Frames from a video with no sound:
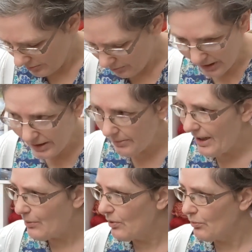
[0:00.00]
But the
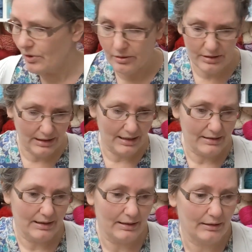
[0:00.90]
main one was
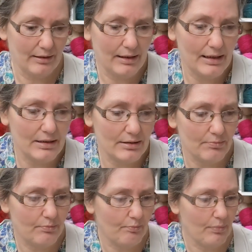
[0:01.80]
getting this
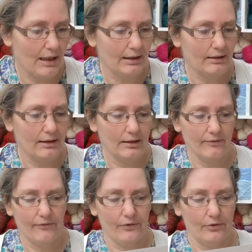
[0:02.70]
blanket
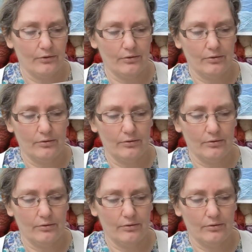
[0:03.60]
for...